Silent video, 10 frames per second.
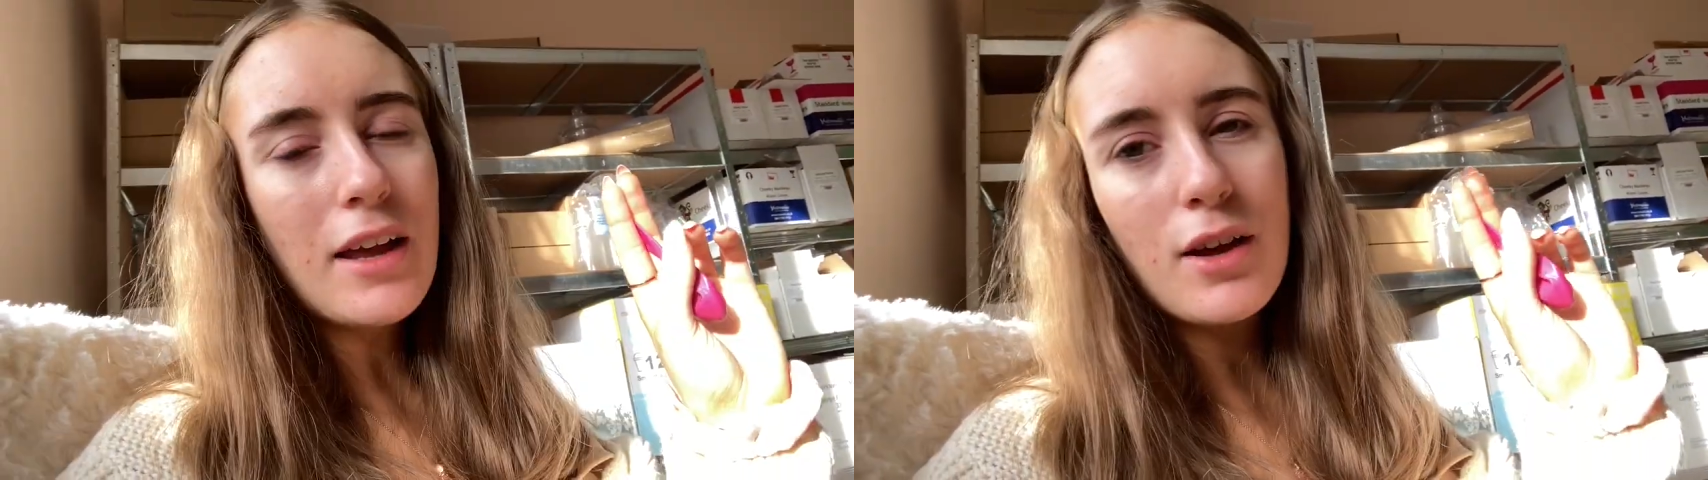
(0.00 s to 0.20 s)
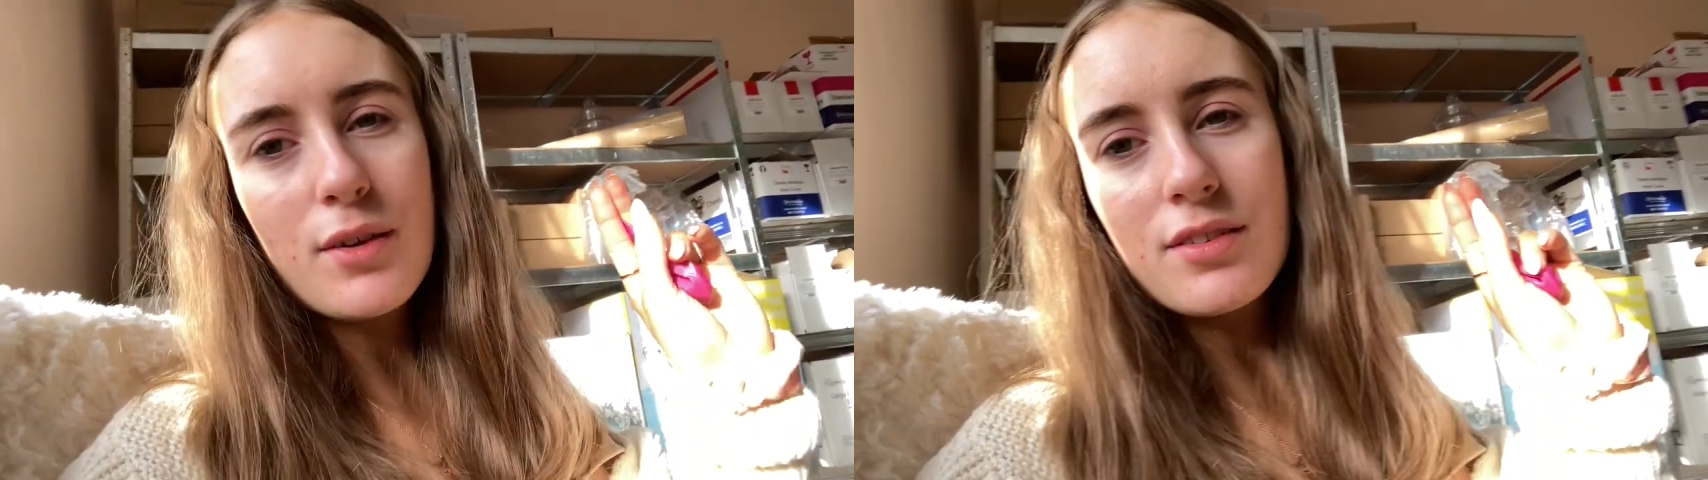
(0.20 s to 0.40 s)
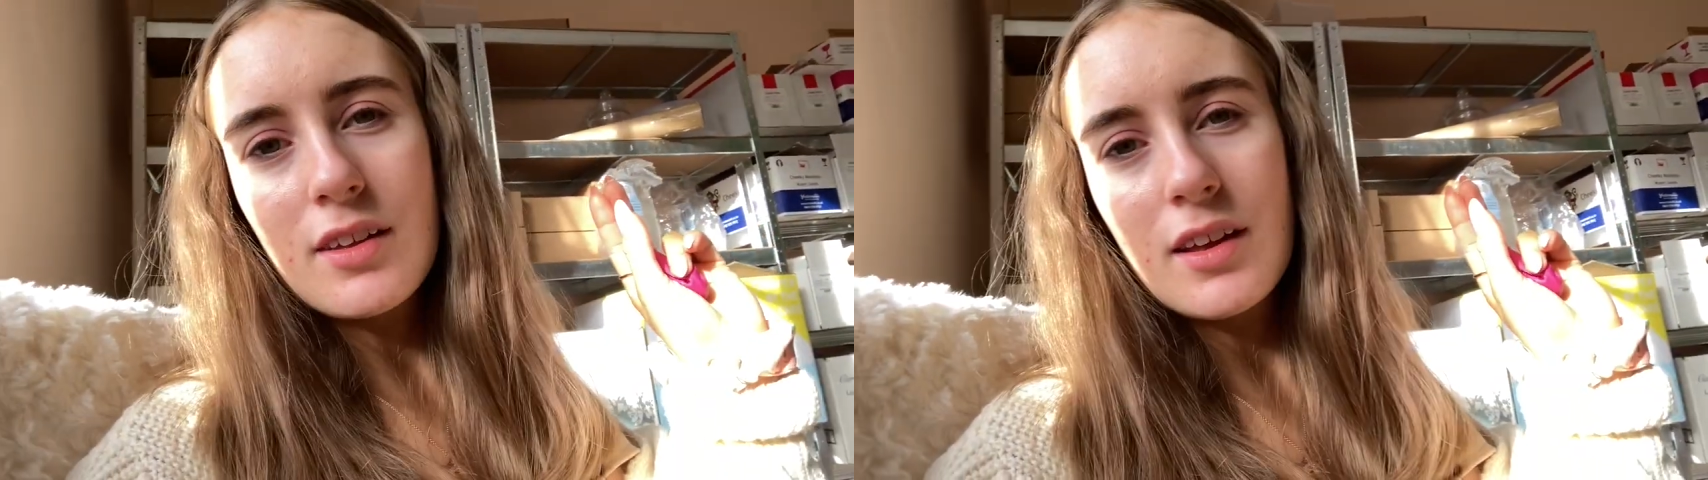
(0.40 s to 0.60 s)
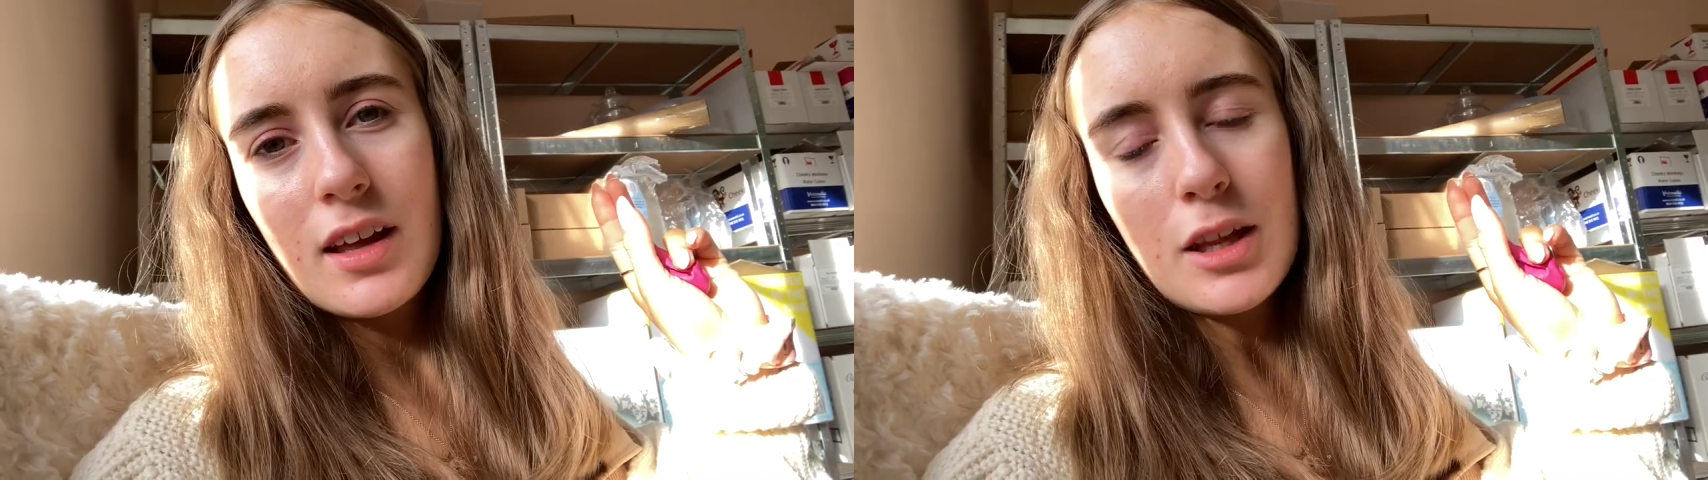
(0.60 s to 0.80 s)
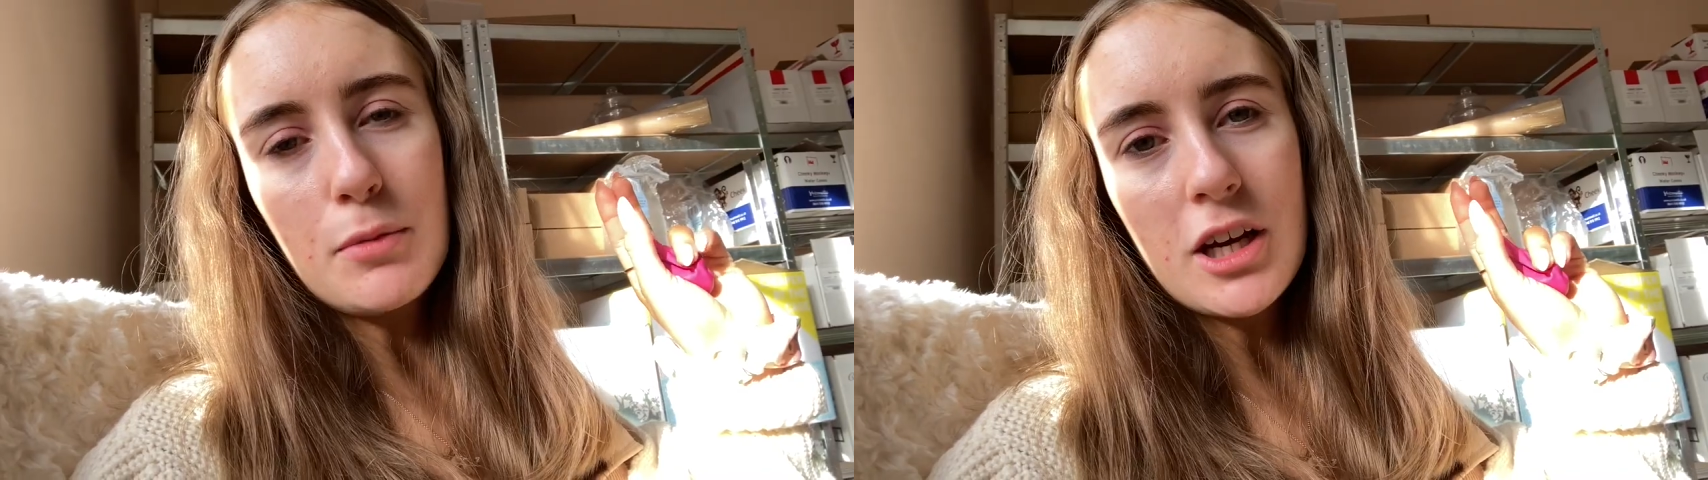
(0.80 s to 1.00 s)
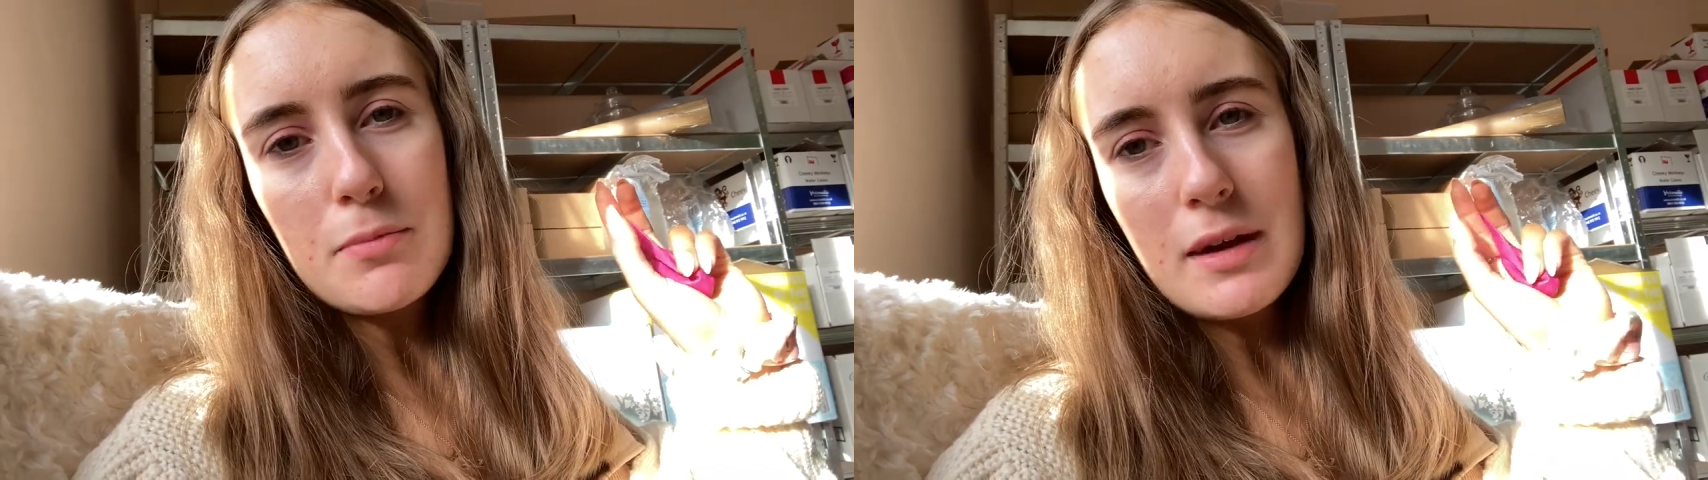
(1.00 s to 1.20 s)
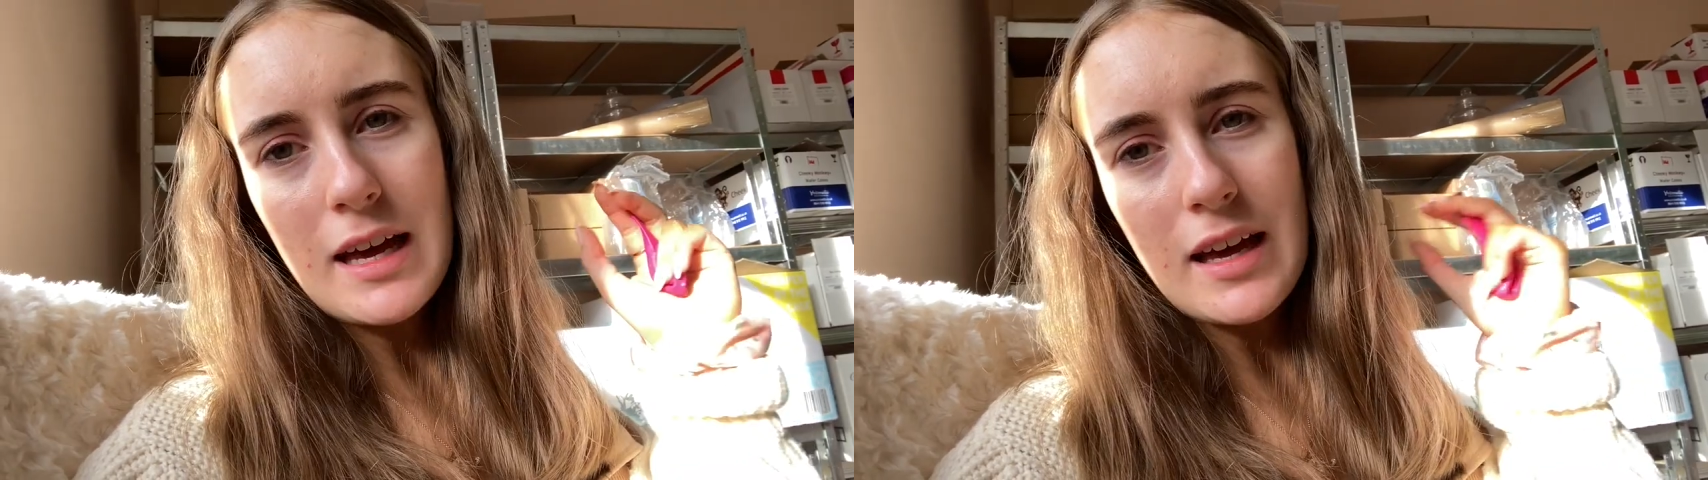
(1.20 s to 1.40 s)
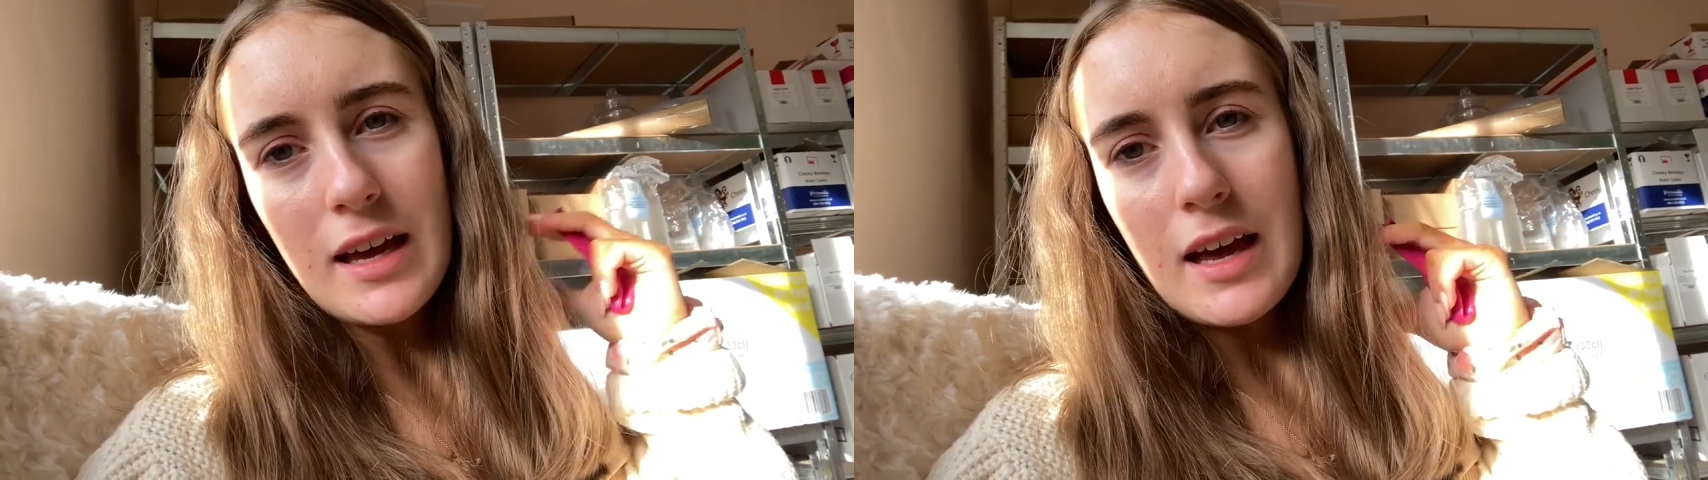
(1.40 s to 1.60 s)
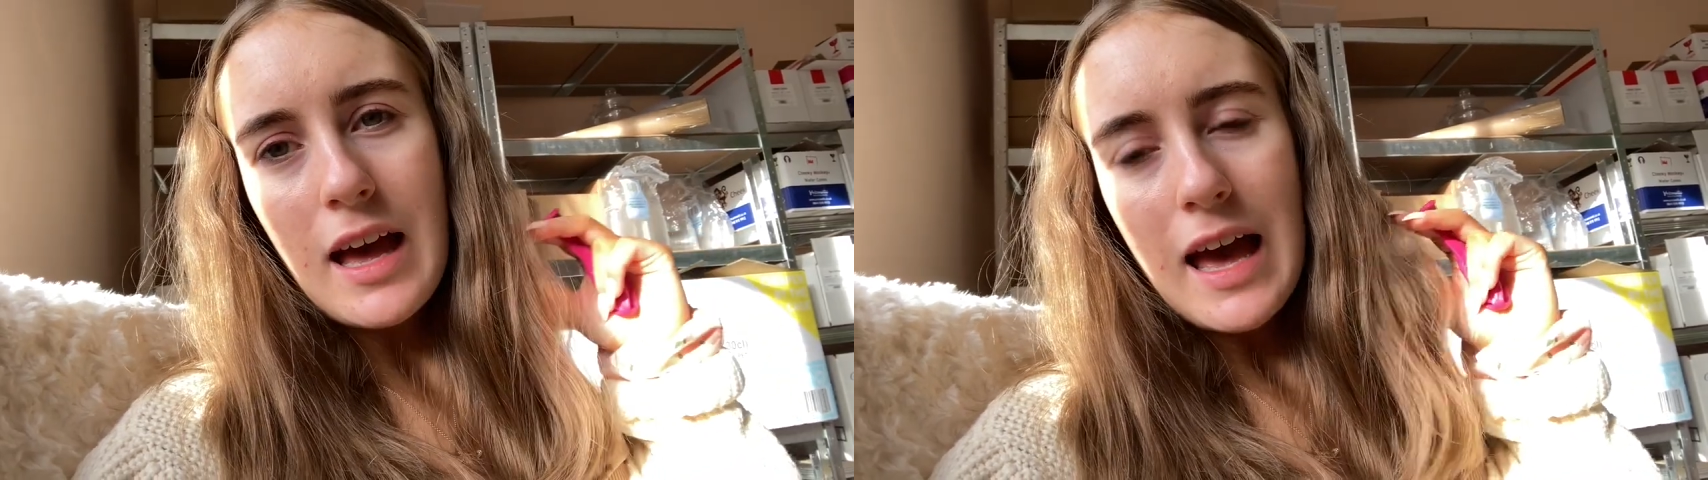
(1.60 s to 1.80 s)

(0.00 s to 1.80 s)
used the Molly Mae